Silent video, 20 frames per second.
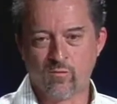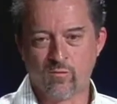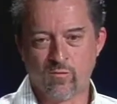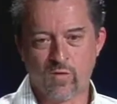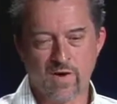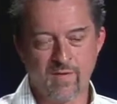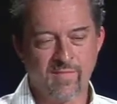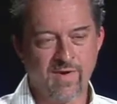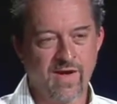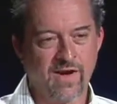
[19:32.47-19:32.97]

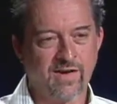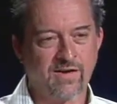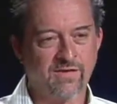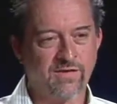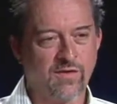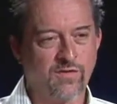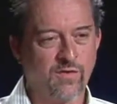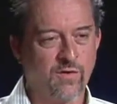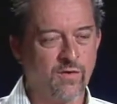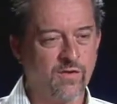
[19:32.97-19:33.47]
way back in
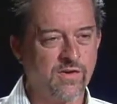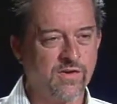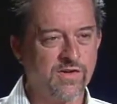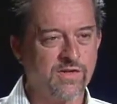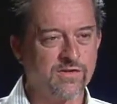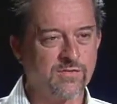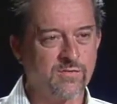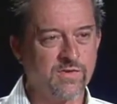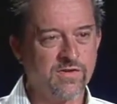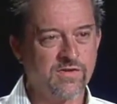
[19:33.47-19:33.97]
the
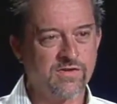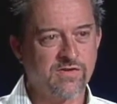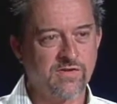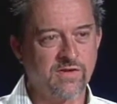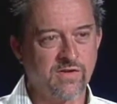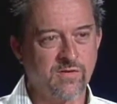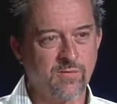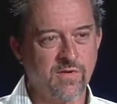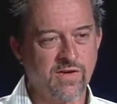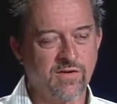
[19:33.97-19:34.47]
30s, which
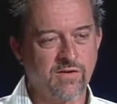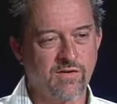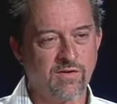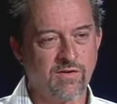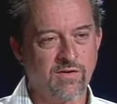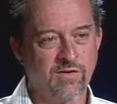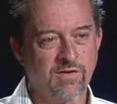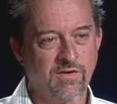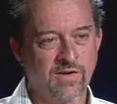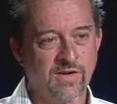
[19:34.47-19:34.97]
made
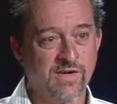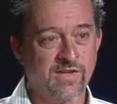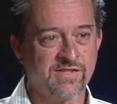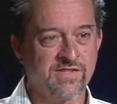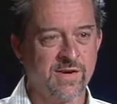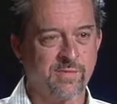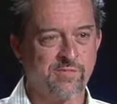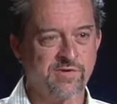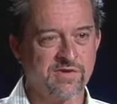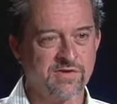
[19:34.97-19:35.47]
her an
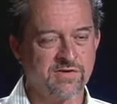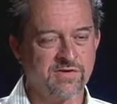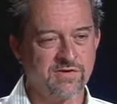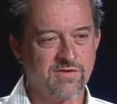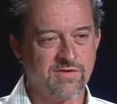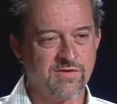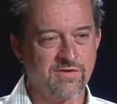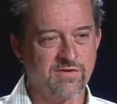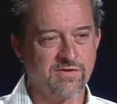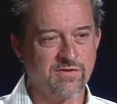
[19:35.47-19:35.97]
exception
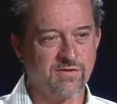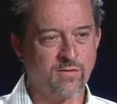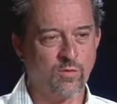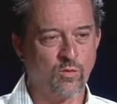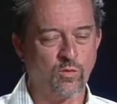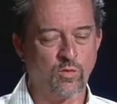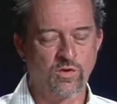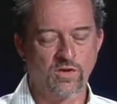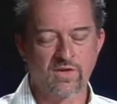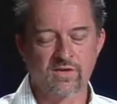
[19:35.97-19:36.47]
to the
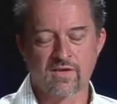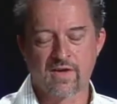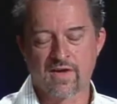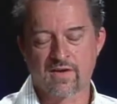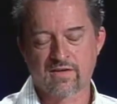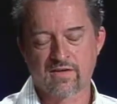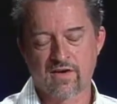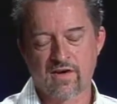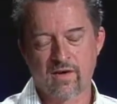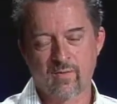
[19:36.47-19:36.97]
rule at
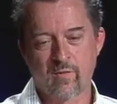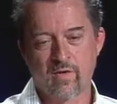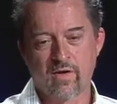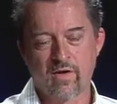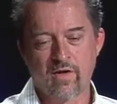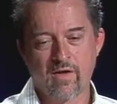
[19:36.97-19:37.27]
that time.